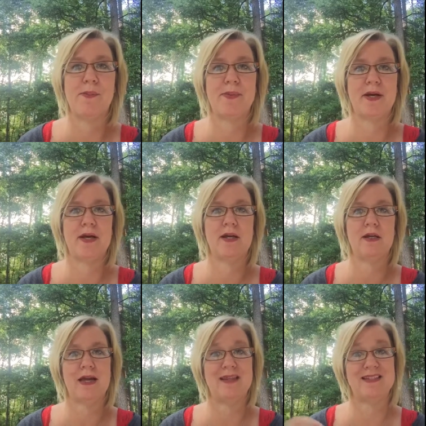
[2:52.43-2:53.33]

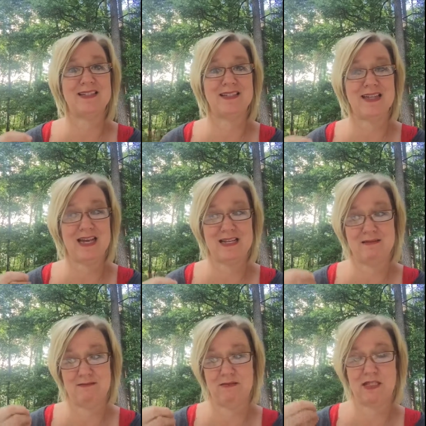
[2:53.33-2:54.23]
but at the at
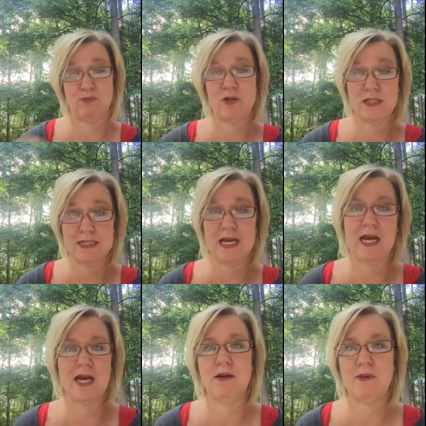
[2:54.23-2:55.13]
this present
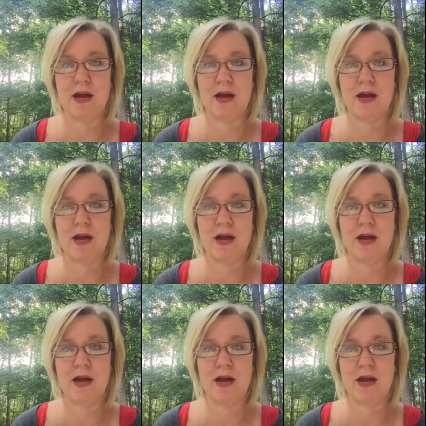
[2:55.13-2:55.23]
time,